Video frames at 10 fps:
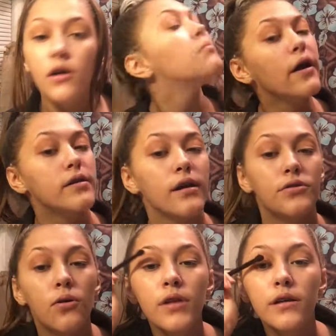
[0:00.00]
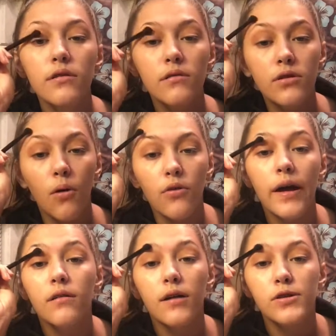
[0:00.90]
But again, don't like go all
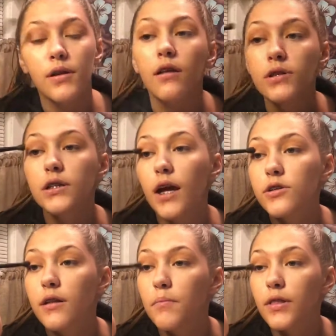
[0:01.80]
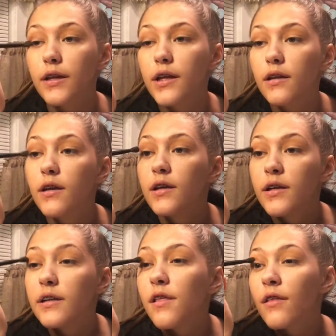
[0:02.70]
the way up to where the other one is. Kind of try to like blend it
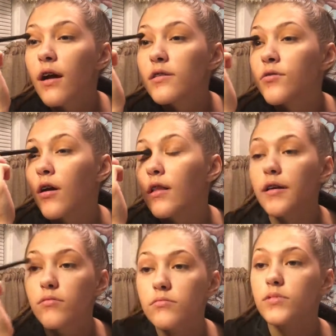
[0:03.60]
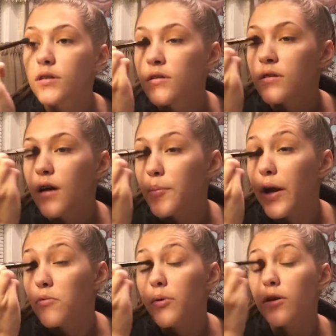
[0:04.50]
into the other colors, but not like up and down. I don't
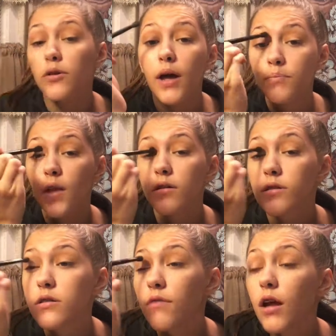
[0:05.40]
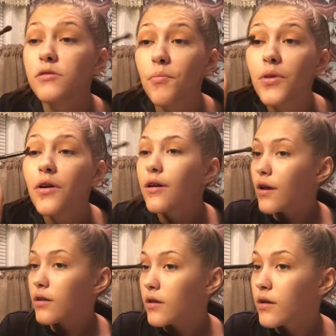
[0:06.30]
know. I'm not good at this stuff, guys.
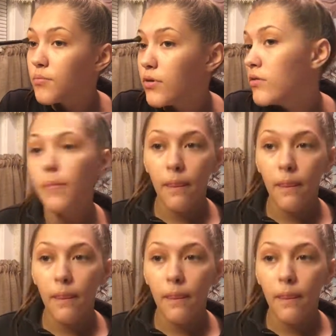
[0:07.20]
And then boom.